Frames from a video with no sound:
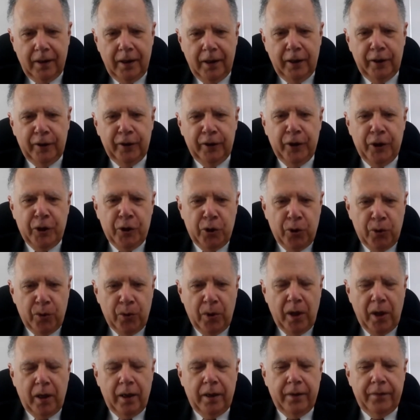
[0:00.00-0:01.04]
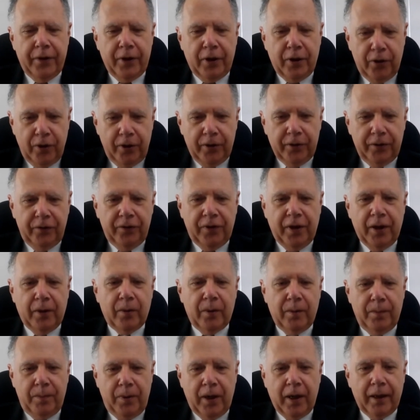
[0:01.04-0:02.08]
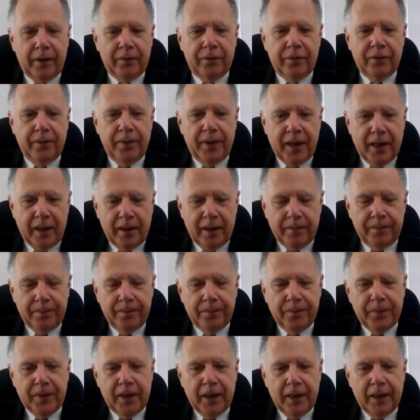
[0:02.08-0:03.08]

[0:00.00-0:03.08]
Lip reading: in lieu of the goods that we're buying from them,